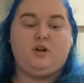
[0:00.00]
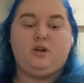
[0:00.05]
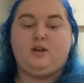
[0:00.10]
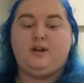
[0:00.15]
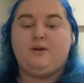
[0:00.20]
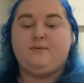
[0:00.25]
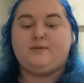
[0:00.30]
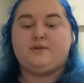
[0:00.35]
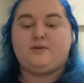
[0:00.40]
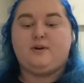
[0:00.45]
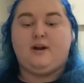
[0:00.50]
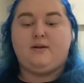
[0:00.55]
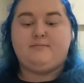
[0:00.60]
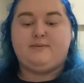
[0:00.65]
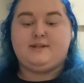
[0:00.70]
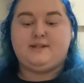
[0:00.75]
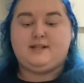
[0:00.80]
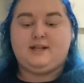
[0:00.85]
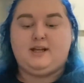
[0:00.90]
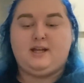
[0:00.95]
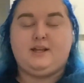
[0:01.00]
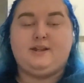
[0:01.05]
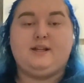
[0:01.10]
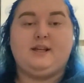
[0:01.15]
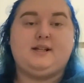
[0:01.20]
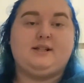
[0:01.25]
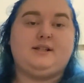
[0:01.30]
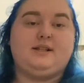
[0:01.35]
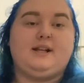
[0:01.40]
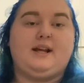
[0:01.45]
It was quite busy in
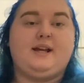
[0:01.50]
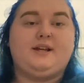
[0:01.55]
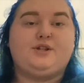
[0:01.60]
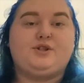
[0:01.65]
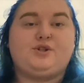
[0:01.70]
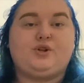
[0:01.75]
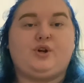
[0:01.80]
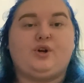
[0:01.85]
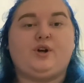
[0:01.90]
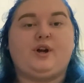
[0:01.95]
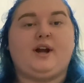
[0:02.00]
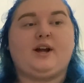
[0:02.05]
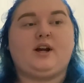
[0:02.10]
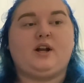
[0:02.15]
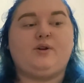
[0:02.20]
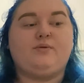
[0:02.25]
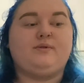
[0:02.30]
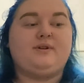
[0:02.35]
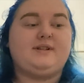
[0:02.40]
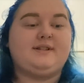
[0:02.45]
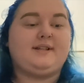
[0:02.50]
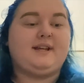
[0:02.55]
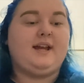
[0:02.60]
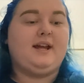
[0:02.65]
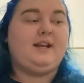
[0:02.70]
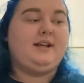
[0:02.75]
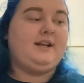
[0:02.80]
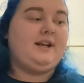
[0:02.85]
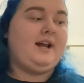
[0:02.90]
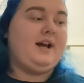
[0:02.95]
there today, so I kind of wanted to get
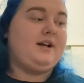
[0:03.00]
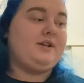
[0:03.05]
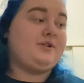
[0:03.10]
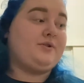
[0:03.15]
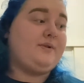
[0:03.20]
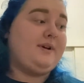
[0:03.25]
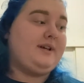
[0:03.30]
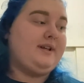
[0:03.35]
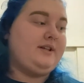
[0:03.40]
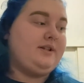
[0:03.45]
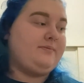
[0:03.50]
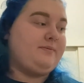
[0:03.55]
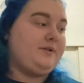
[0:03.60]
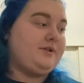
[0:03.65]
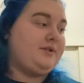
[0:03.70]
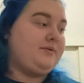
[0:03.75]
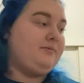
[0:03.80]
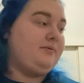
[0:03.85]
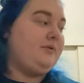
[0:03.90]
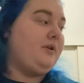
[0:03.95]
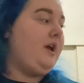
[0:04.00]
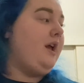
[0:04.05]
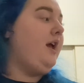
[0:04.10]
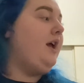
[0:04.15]
in and out as quickly as possible.